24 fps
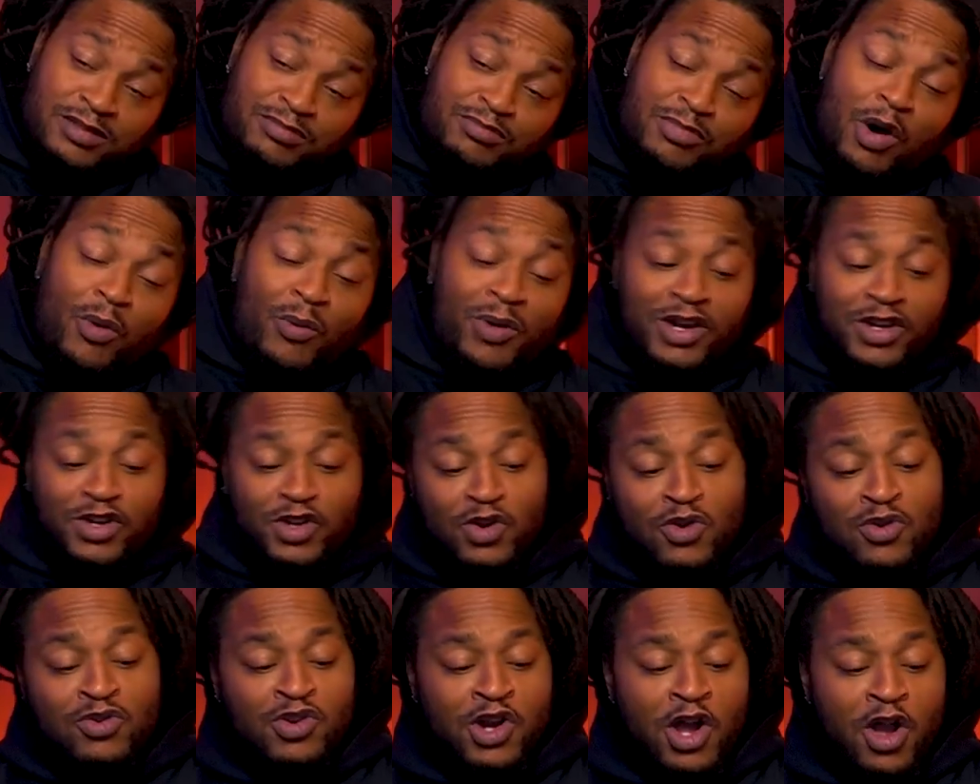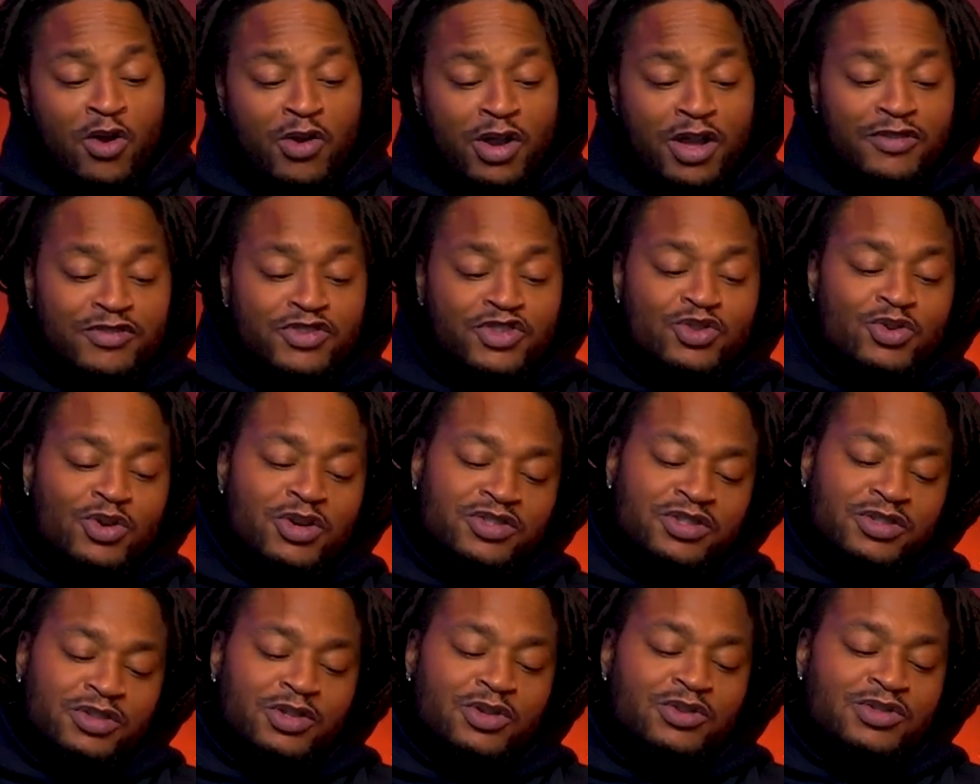but we do know if
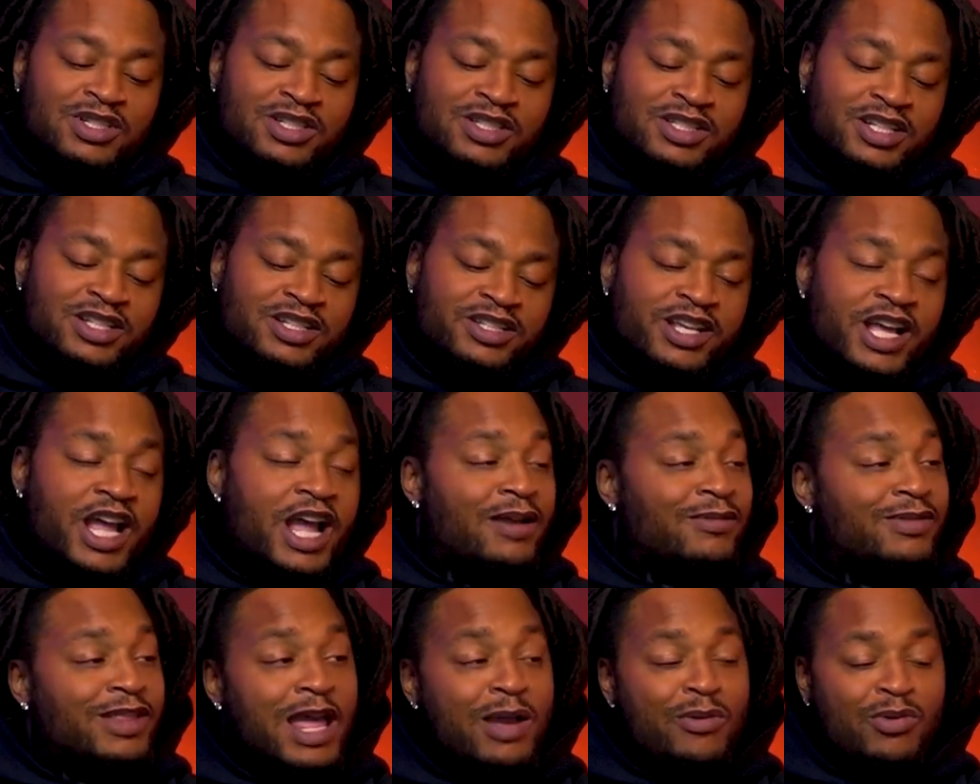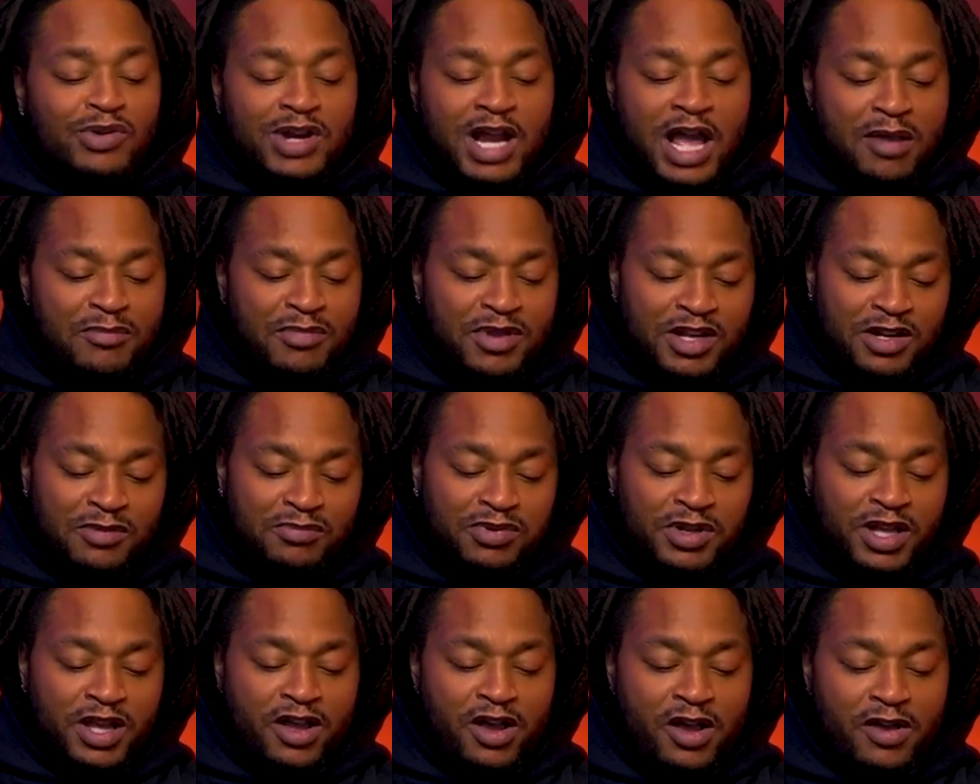Georgia loses this game, they will not be in the
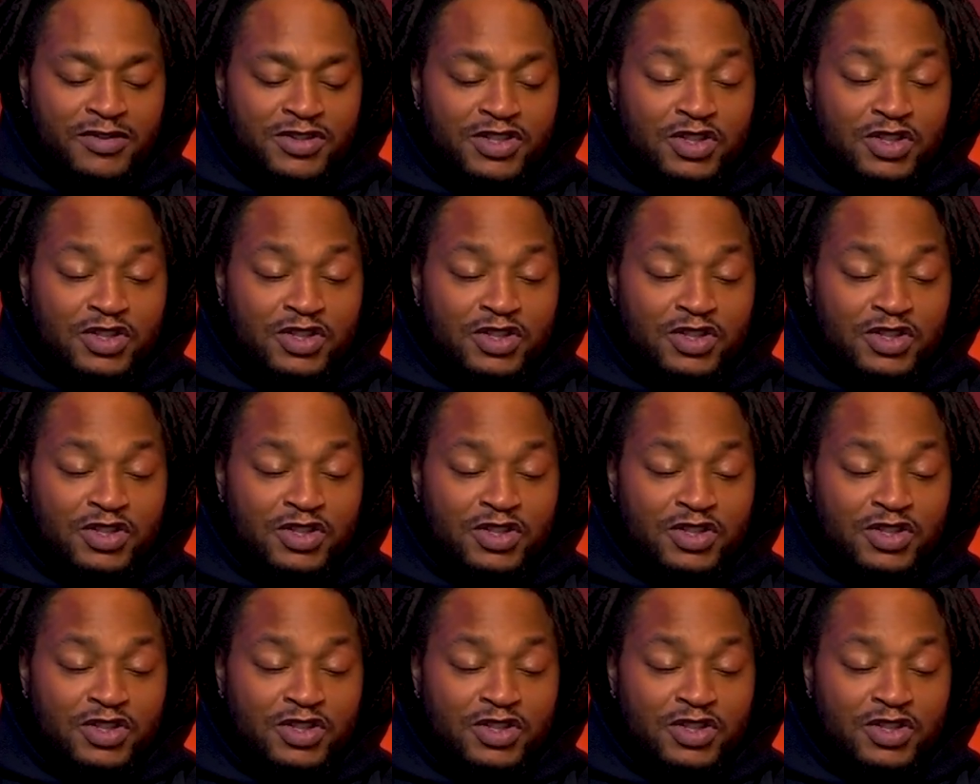playoffs.